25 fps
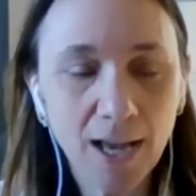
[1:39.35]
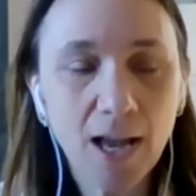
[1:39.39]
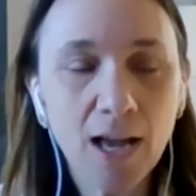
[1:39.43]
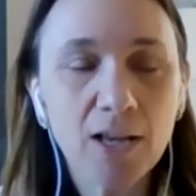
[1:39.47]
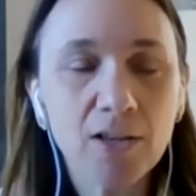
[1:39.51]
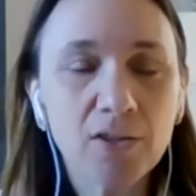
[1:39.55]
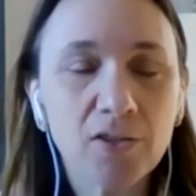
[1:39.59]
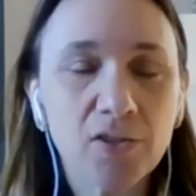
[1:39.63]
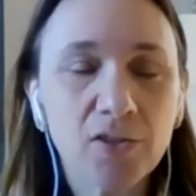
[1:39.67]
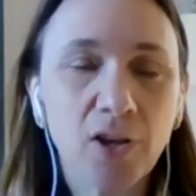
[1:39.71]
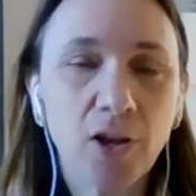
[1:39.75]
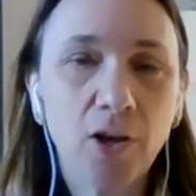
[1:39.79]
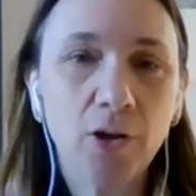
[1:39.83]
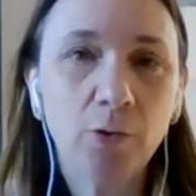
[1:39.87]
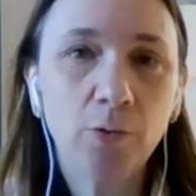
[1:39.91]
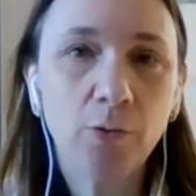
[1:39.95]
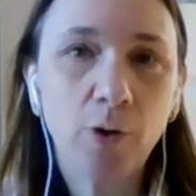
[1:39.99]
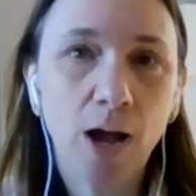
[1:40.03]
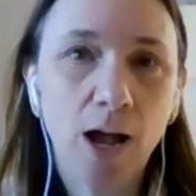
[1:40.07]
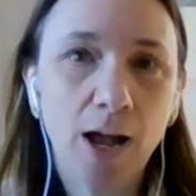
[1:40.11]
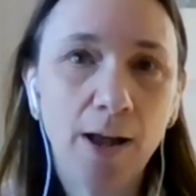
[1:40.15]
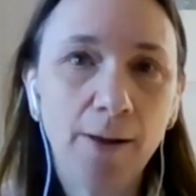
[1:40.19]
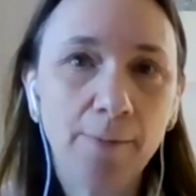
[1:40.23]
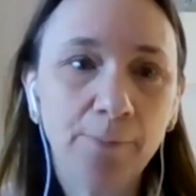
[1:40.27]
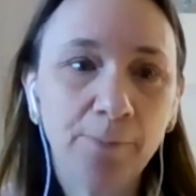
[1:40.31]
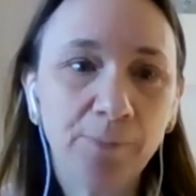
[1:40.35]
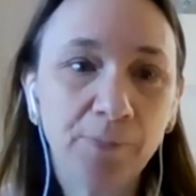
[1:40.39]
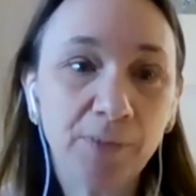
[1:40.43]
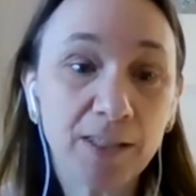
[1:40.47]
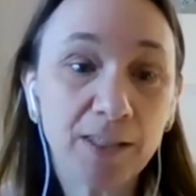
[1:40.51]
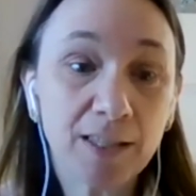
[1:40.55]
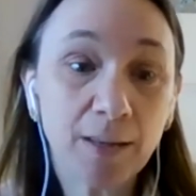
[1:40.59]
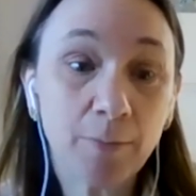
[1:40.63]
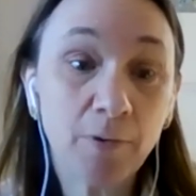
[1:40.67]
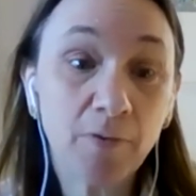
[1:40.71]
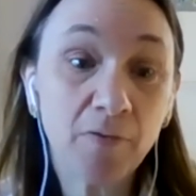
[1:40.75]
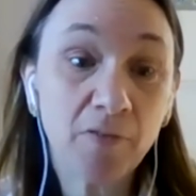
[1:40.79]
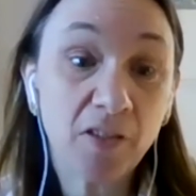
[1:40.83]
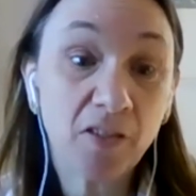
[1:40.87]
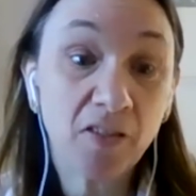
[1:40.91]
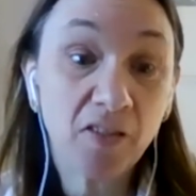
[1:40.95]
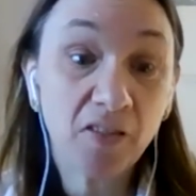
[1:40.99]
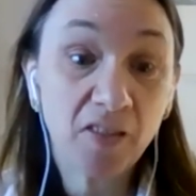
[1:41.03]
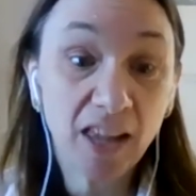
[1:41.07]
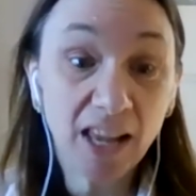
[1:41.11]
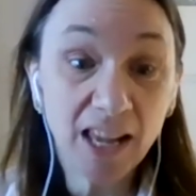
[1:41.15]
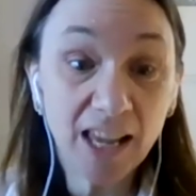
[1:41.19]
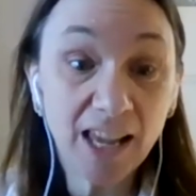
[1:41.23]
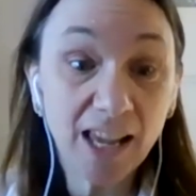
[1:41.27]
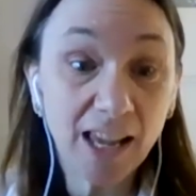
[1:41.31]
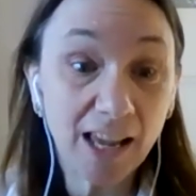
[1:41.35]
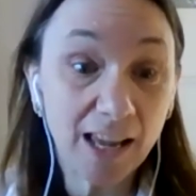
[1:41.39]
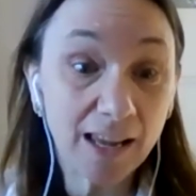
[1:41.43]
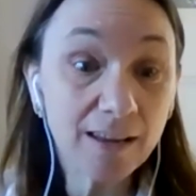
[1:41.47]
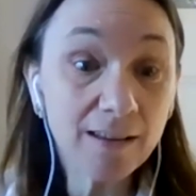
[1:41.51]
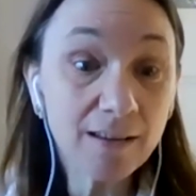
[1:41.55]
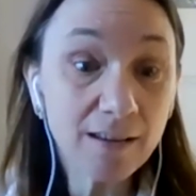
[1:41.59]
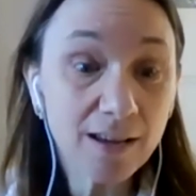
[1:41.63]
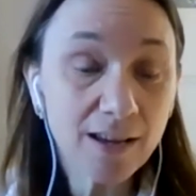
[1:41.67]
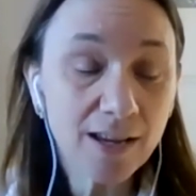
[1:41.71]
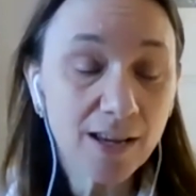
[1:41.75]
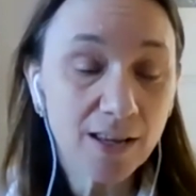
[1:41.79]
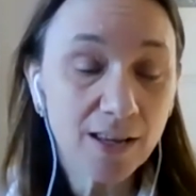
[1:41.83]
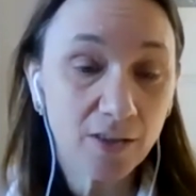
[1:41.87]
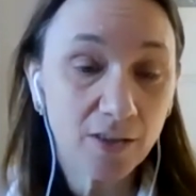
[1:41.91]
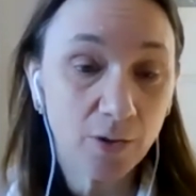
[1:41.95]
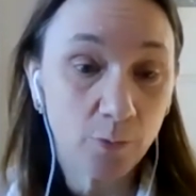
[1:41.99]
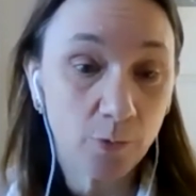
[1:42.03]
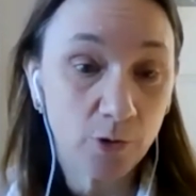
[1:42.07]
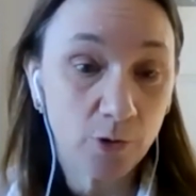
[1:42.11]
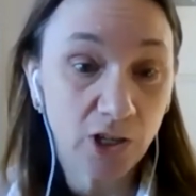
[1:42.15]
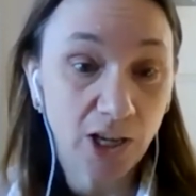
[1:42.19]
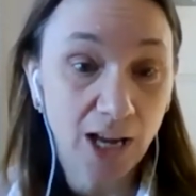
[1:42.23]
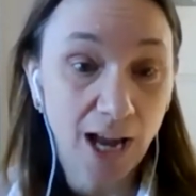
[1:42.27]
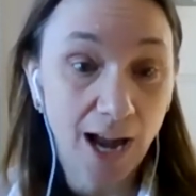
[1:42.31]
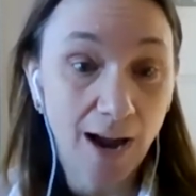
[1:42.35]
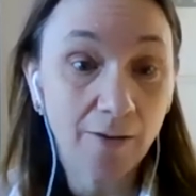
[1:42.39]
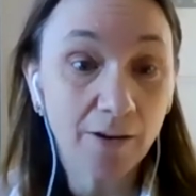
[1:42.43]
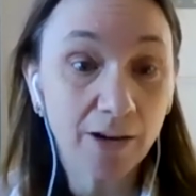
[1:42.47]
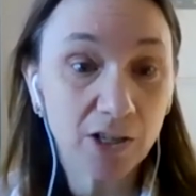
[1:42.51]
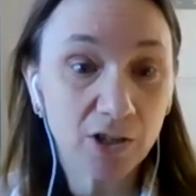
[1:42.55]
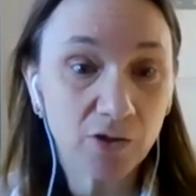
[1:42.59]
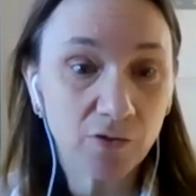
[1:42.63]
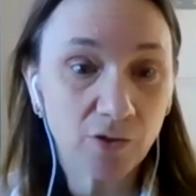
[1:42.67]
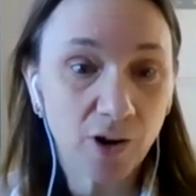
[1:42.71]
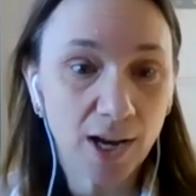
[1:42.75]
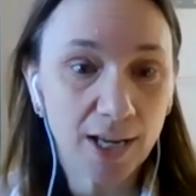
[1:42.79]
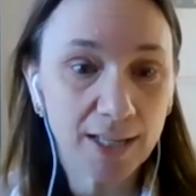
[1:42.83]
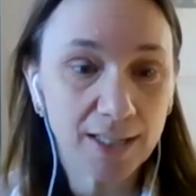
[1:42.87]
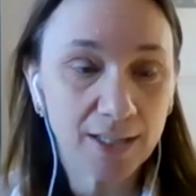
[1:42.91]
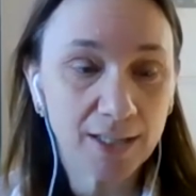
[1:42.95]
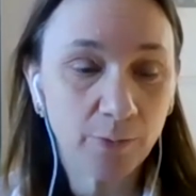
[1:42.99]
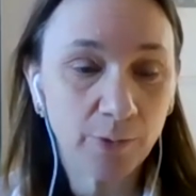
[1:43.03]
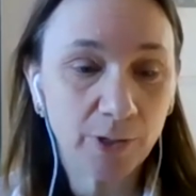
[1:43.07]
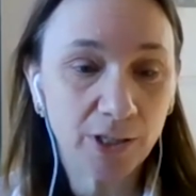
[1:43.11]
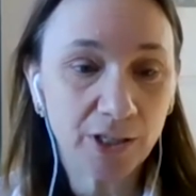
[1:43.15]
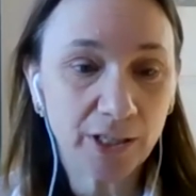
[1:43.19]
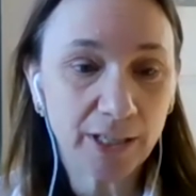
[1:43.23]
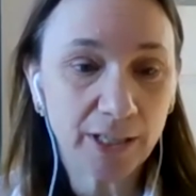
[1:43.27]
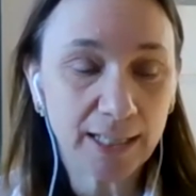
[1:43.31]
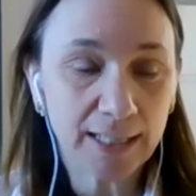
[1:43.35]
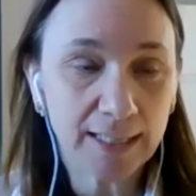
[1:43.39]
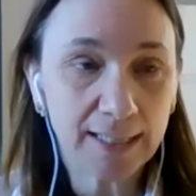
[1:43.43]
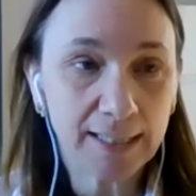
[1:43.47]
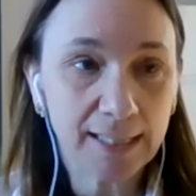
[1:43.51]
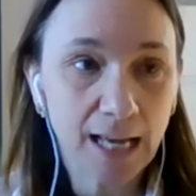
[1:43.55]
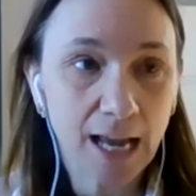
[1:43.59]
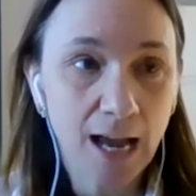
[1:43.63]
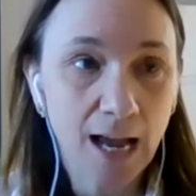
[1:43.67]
So some of the thinking that would characterize it, which is